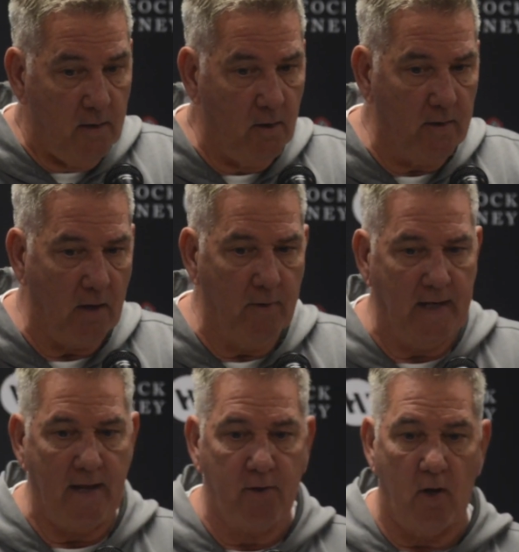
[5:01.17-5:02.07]
No, not
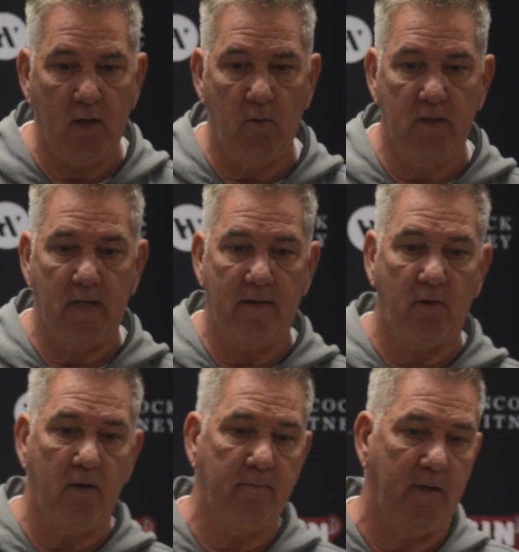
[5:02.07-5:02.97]
really. I thought it was. I
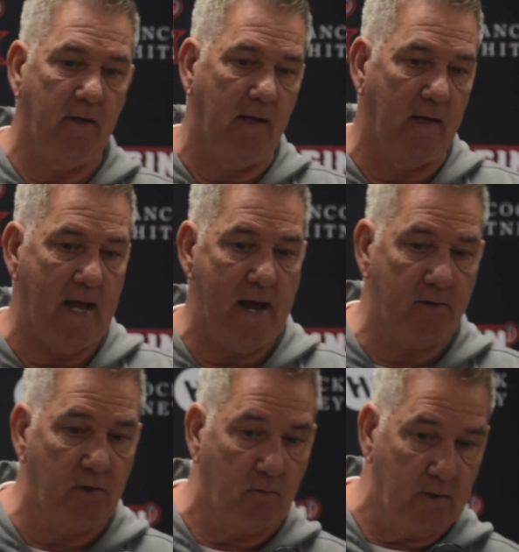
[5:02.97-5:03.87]
thought
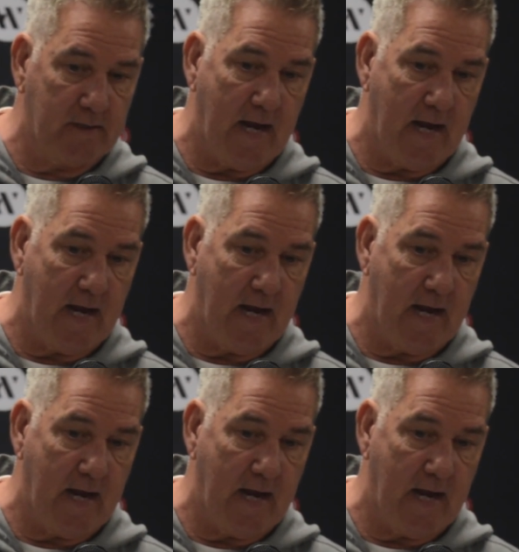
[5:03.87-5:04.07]
Lazar was